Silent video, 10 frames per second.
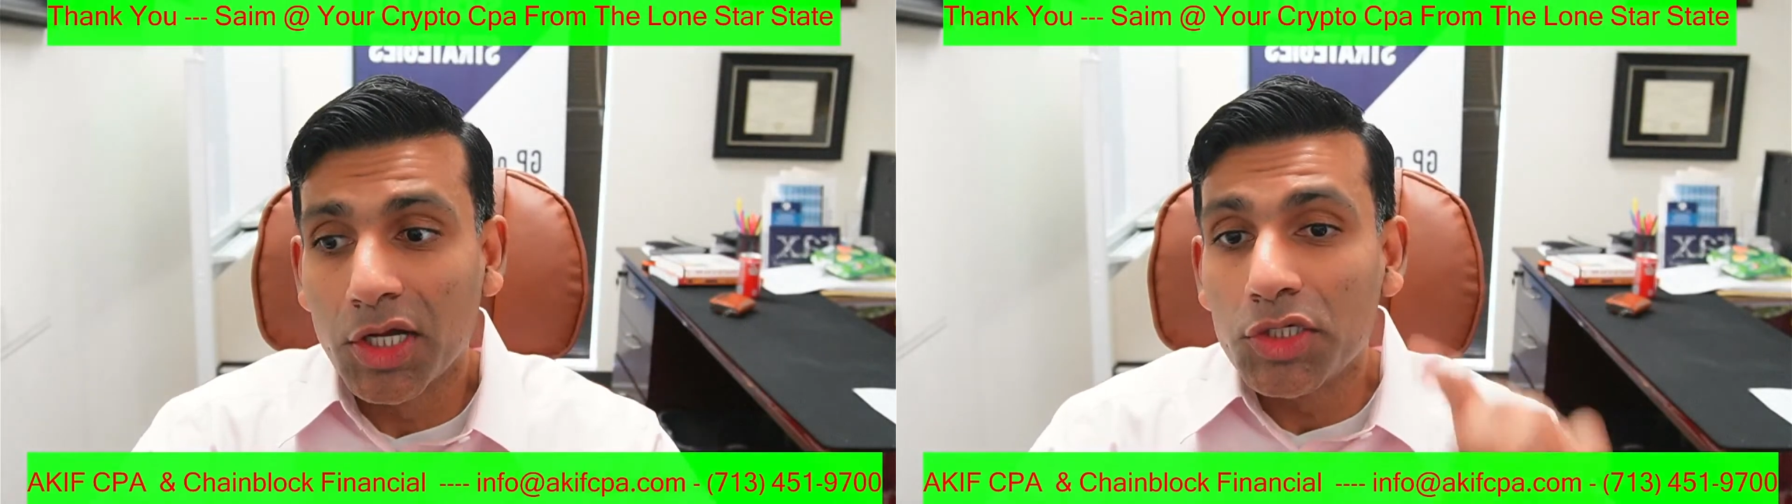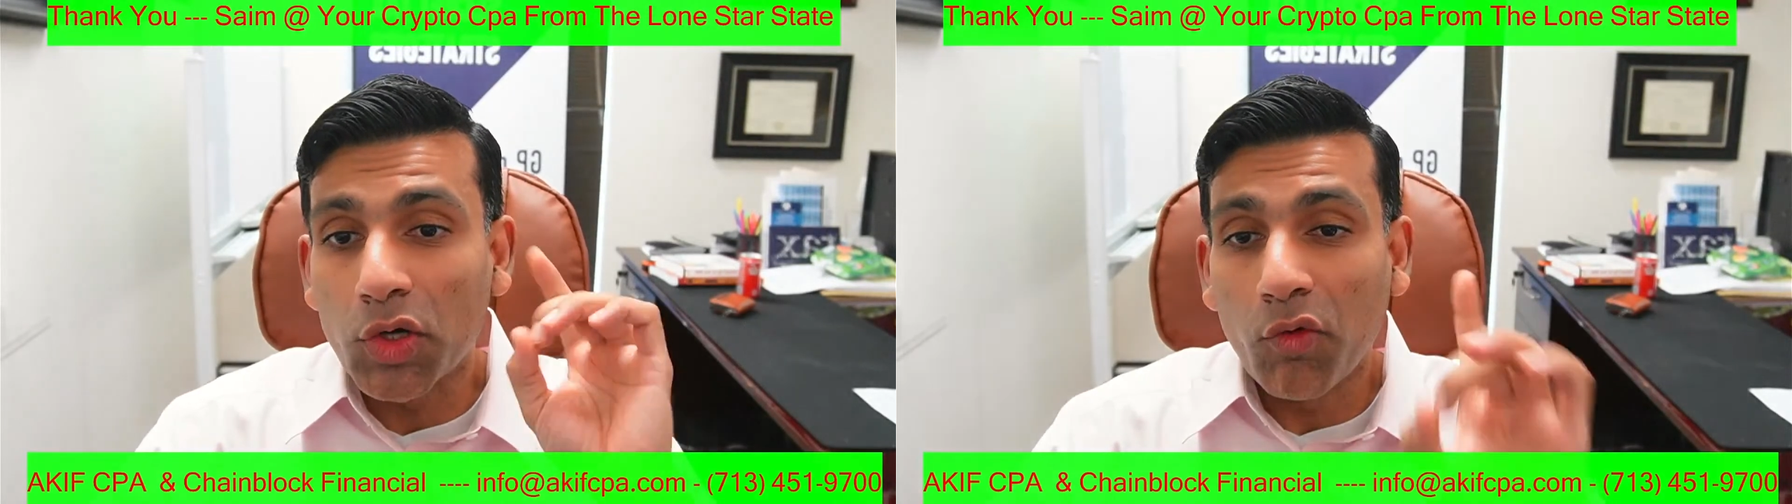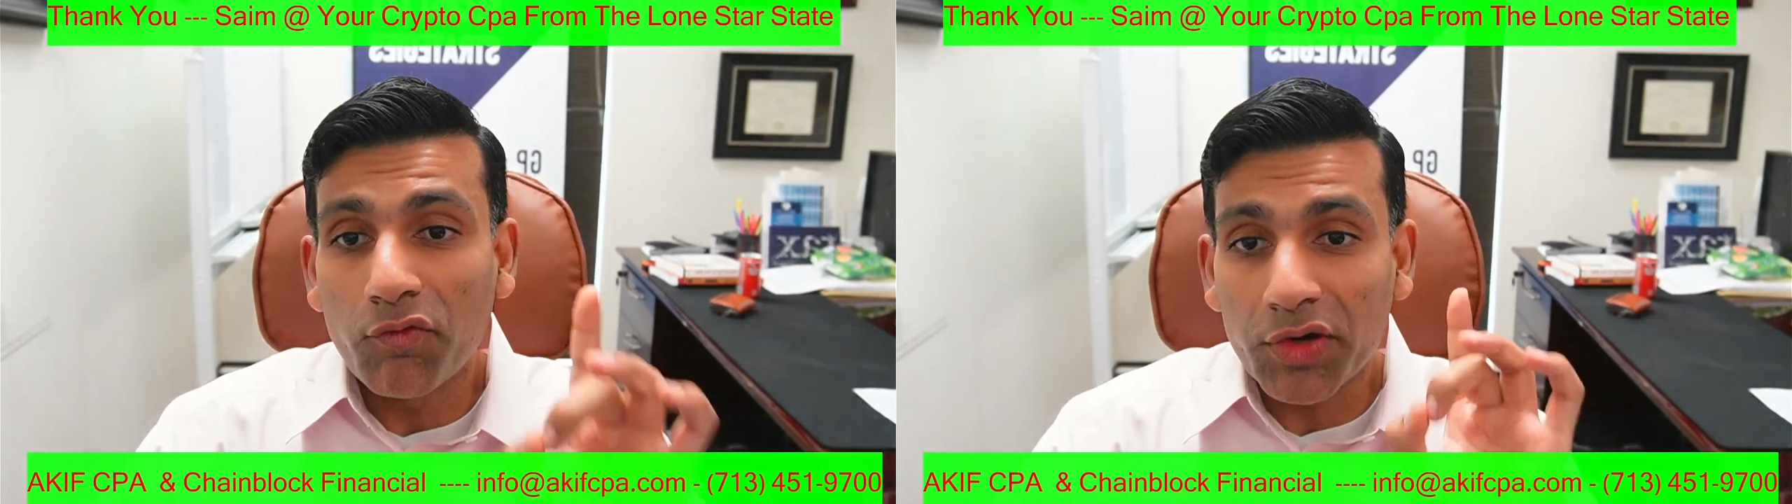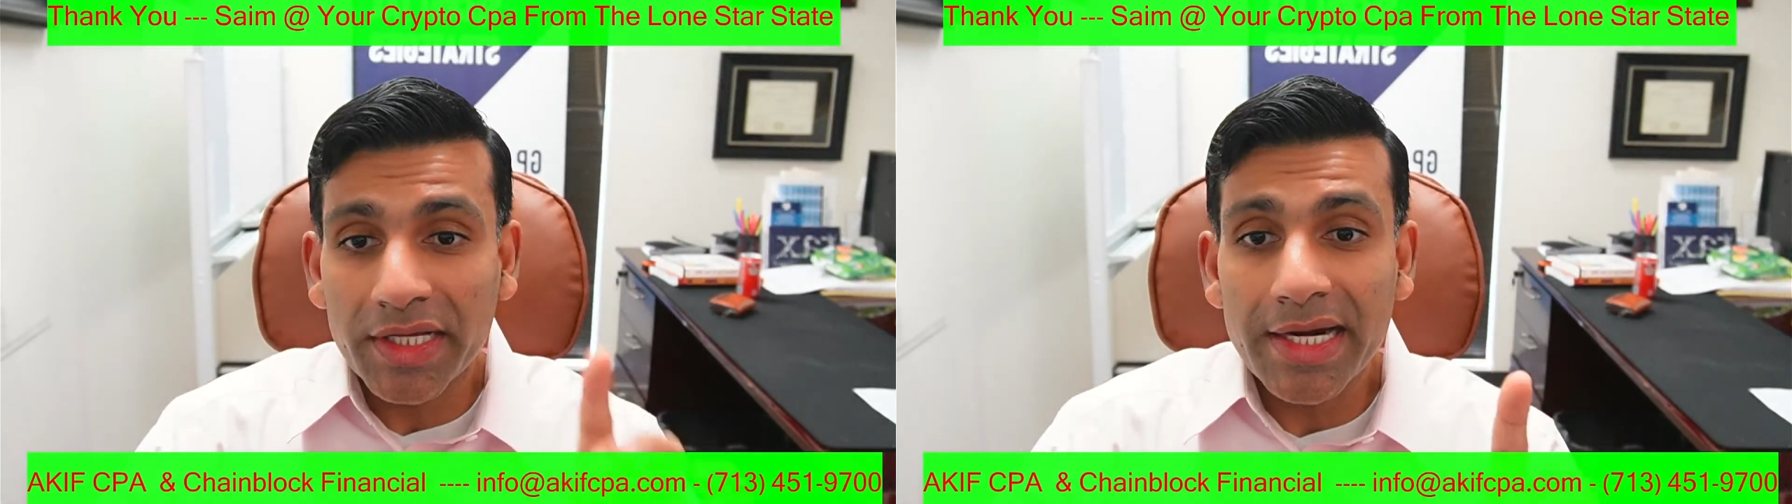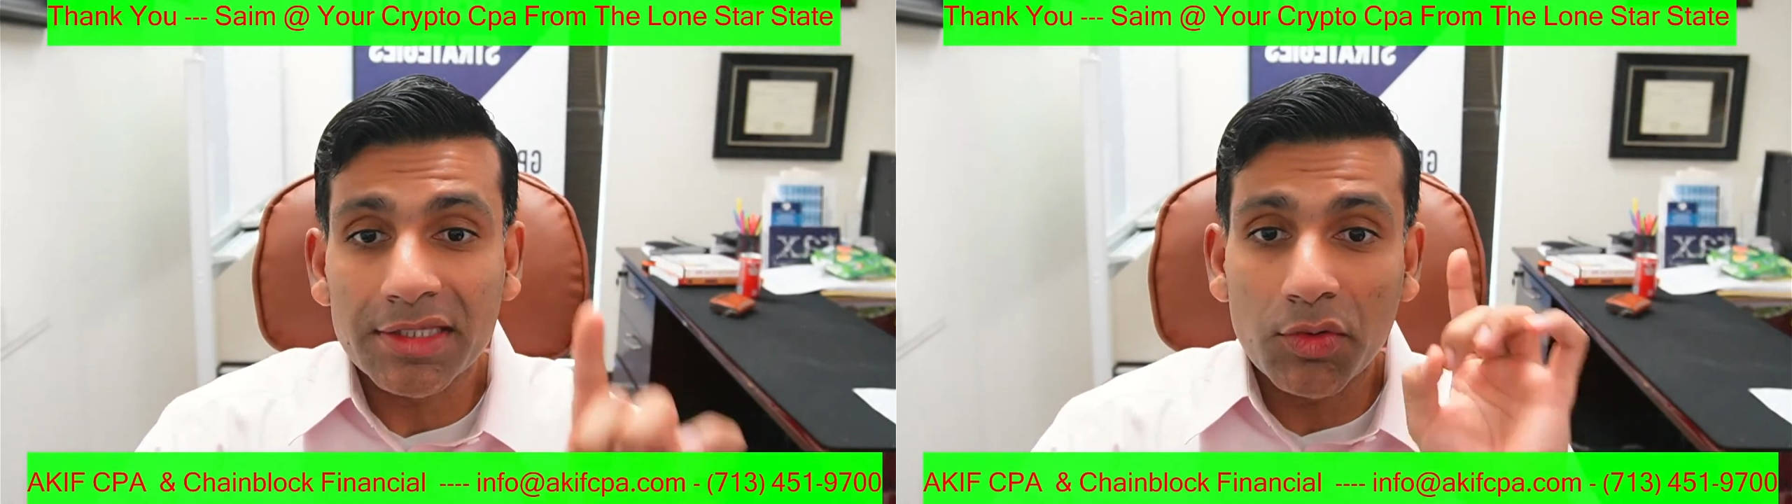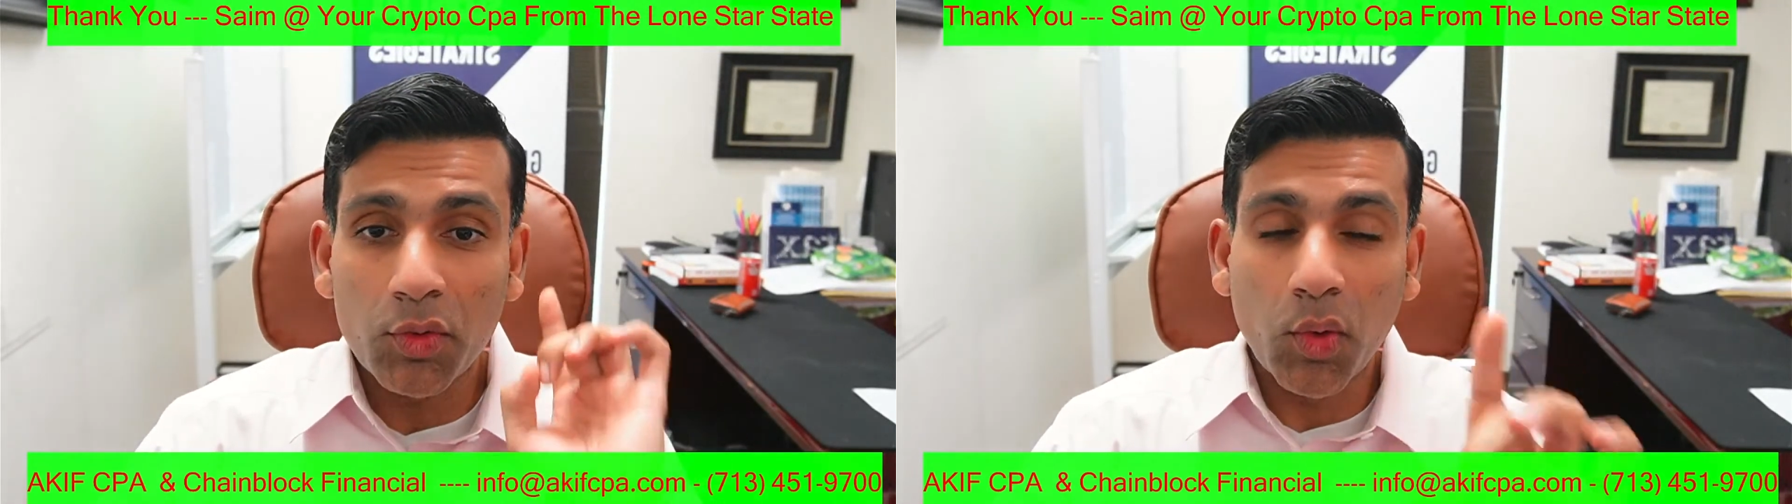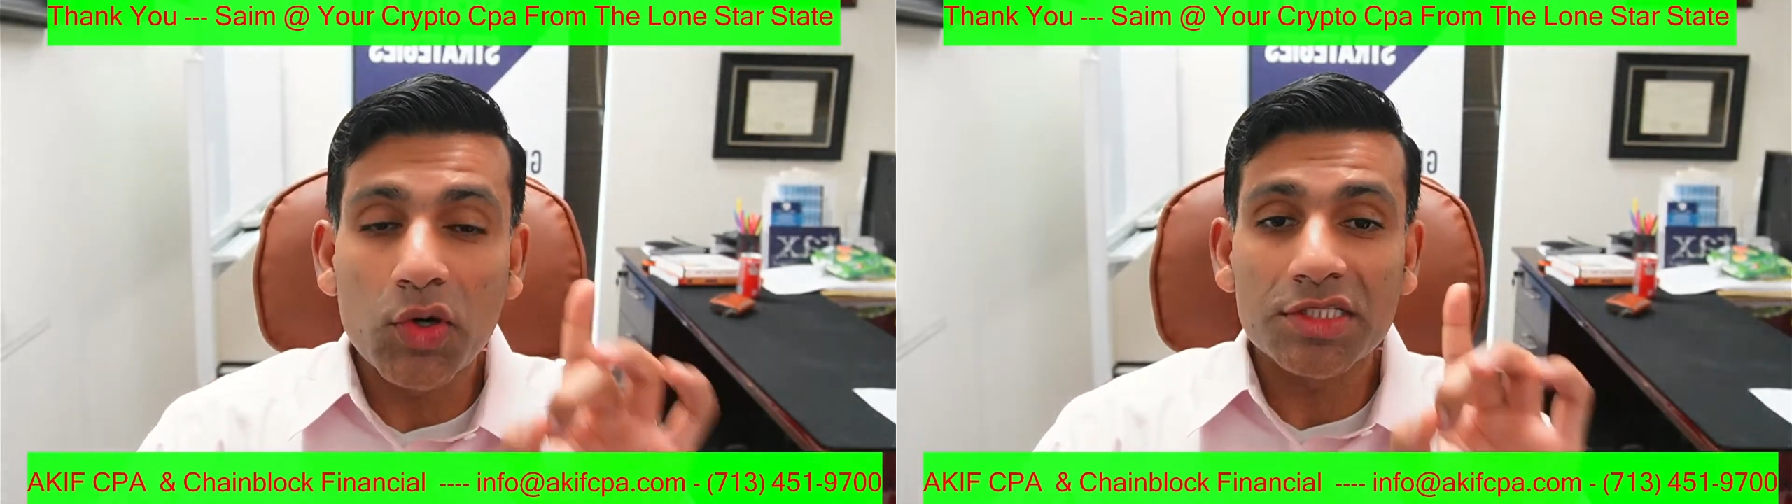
Don't forget, the rewards